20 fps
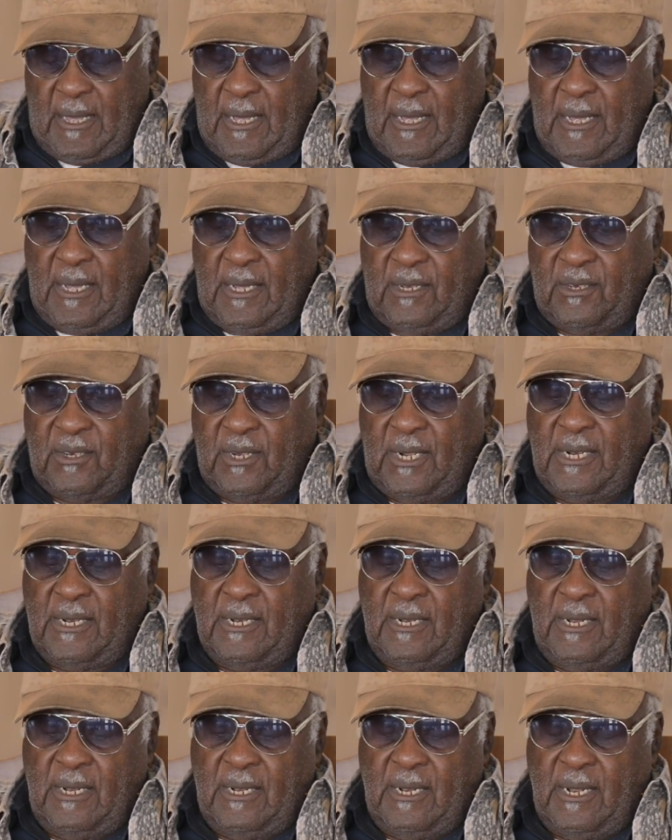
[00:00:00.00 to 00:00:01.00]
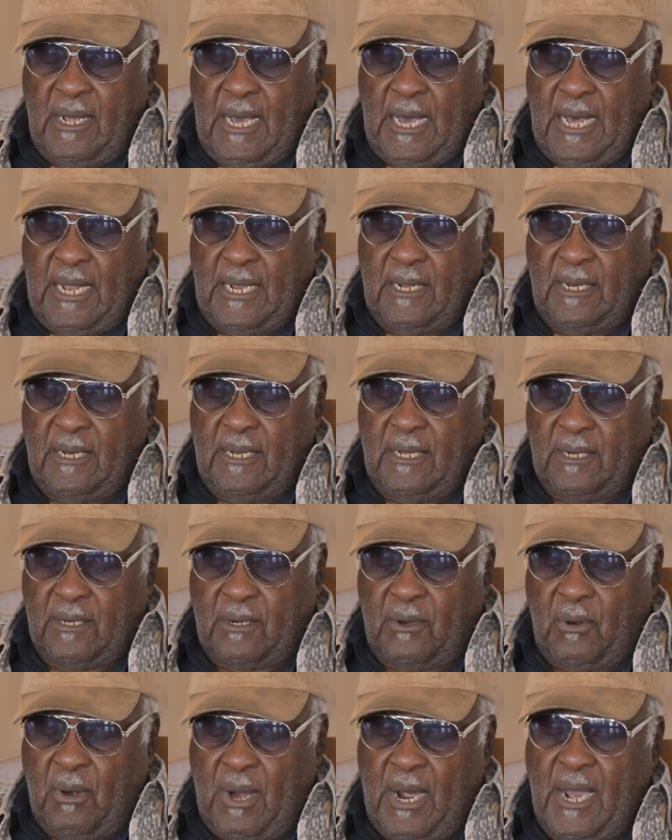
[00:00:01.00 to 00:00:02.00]
He said, Alan, this
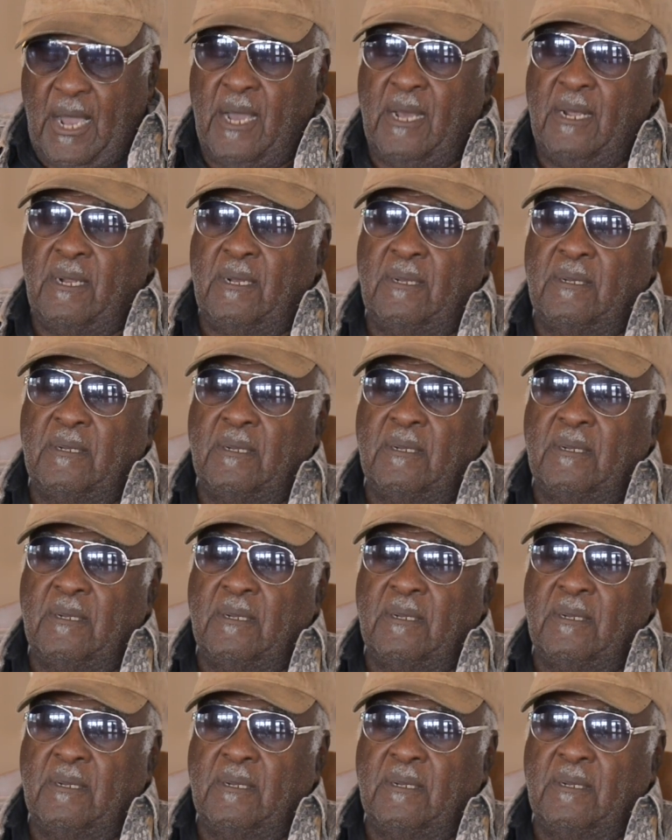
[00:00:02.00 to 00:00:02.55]
grass